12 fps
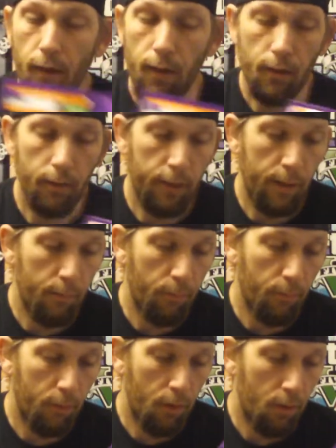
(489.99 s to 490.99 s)
and it came
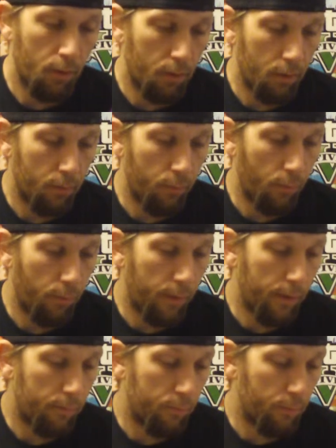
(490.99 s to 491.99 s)
with a card for
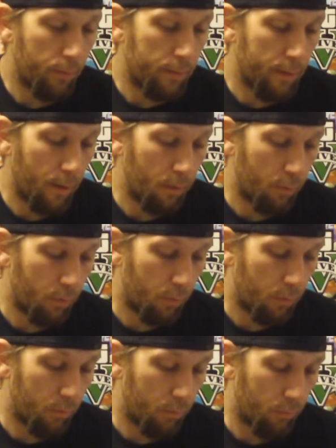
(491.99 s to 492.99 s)
a free
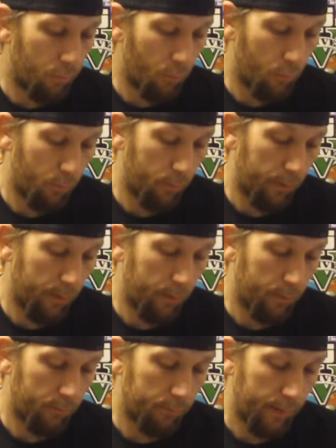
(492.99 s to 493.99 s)
download for
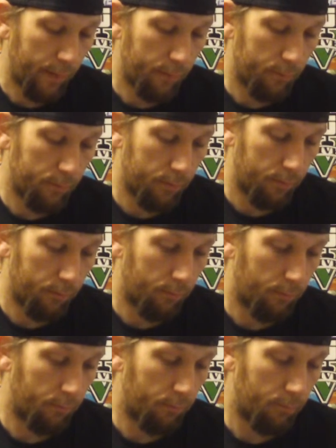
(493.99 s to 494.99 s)
a
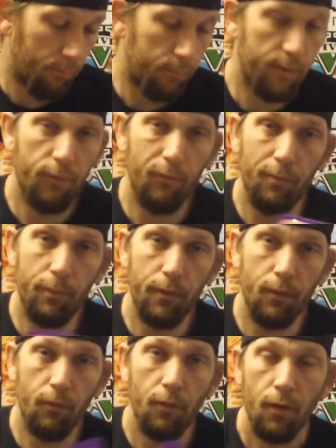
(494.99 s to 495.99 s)
dancing
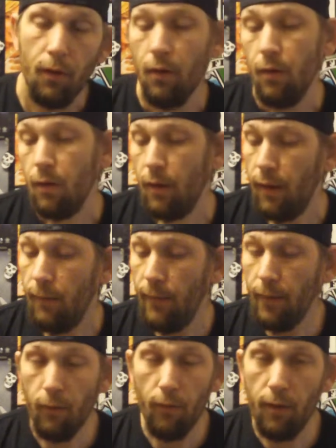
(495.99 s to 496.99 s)
C-3PO, and
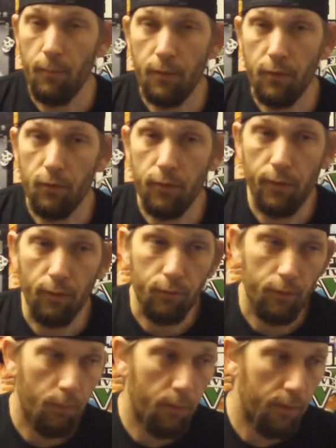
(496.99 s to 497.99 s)
that code hadn't been used either,
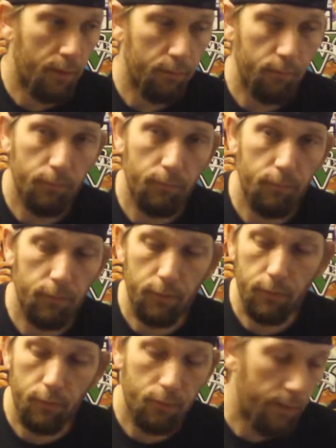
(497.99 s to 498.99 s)
so I went ahead and
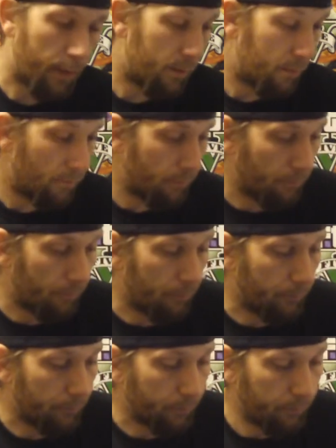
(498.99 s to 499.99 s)
used that.
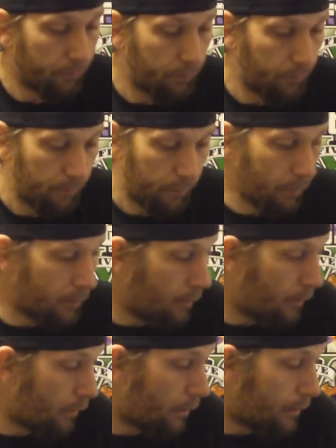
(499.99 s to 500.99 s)

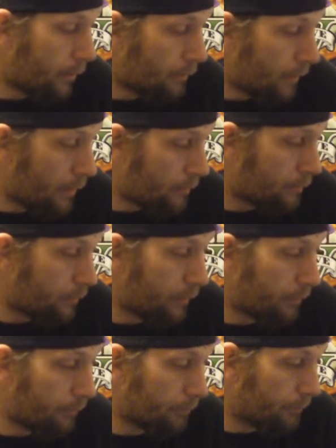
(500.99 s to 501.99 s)
Alright, now
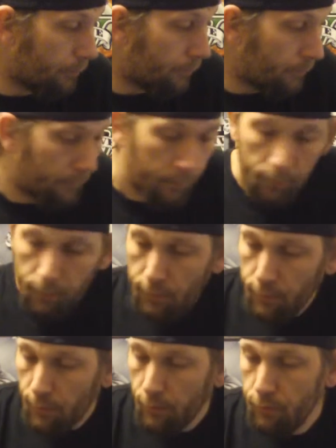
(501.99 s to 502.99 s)
lastly,
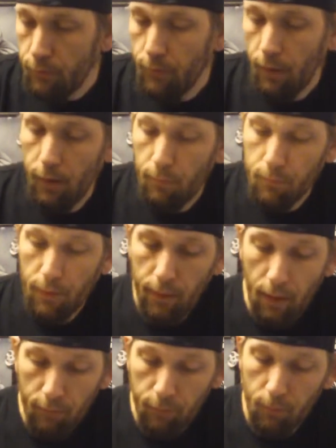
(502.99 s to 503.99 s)
these next two games I
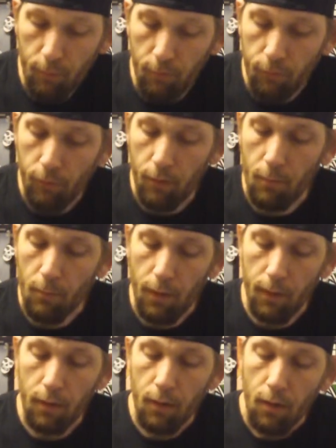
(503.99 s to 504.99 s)
got from a friend of
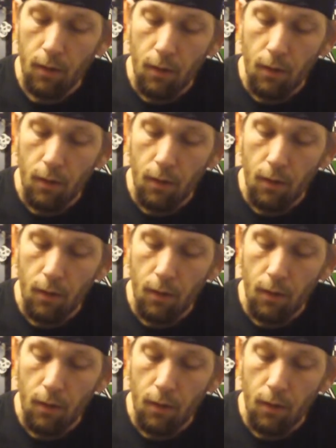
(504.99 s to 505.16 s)
mine.